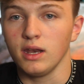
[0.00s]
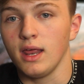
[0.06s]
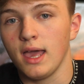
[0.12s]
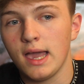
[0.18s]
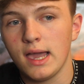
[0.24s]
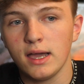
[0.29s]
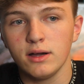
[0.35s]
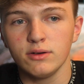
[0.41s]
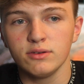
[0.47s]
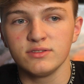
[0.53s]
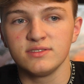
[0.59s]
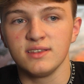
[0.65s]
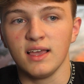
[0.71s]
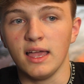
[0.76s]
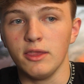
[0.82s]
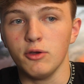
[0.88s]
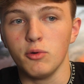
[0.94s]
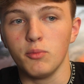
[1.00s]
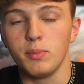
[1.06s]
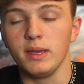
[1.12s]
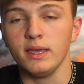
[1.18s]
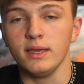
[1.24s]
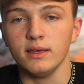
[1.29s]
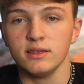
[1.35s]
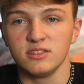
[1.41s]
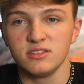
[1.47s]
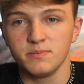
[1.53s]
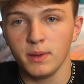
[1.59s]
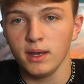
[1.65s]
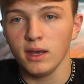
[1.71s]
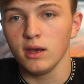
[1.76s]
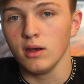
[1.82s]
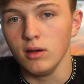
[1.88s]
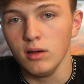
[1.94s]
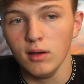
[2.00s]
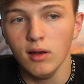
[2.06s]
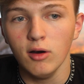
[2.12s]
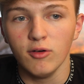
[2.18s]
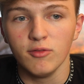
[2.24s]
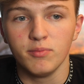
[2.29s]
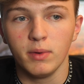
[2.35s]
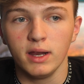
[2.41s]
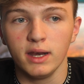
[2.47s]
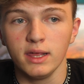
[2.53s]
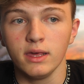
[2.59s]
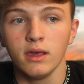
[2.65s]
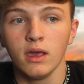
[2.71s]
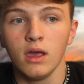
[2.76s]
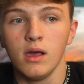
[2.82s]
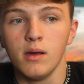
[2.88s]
a house and you'll be spending a lot of money